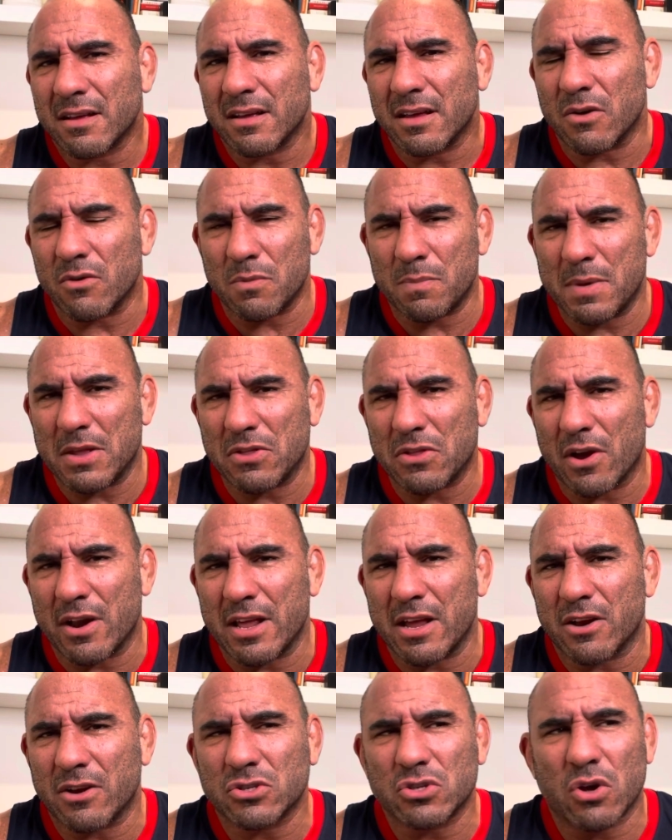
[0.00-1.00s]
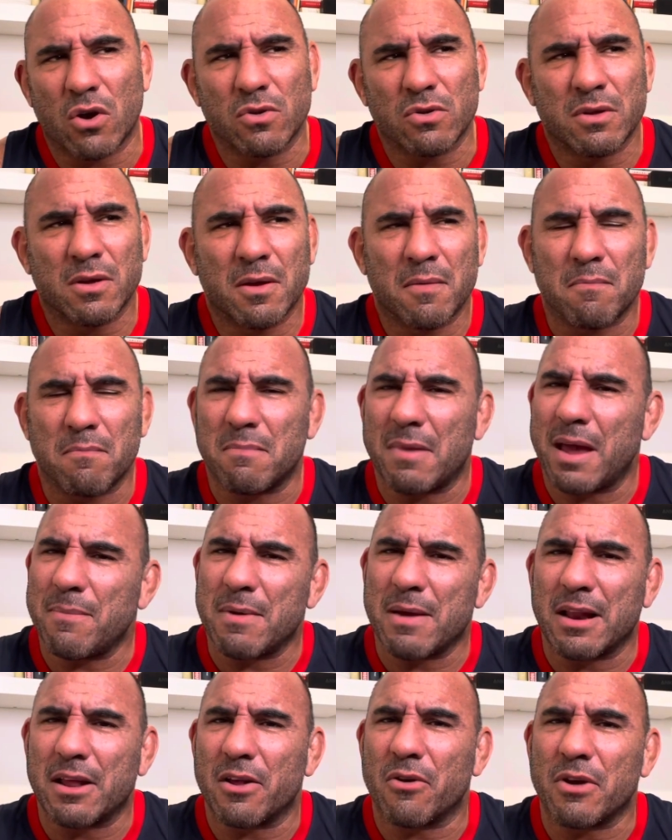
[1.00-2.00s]
He would be 30 years old,
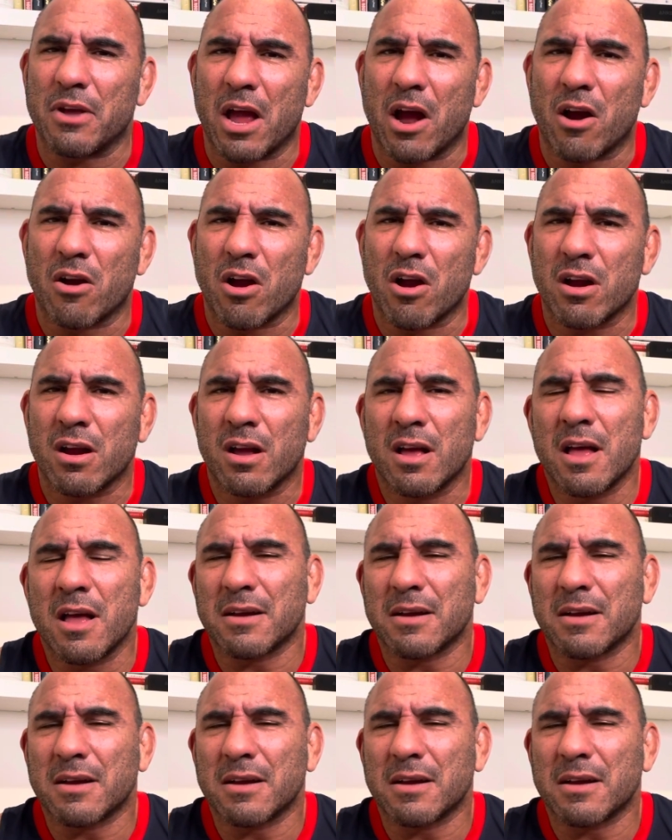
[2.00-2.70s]
maybe a little younger,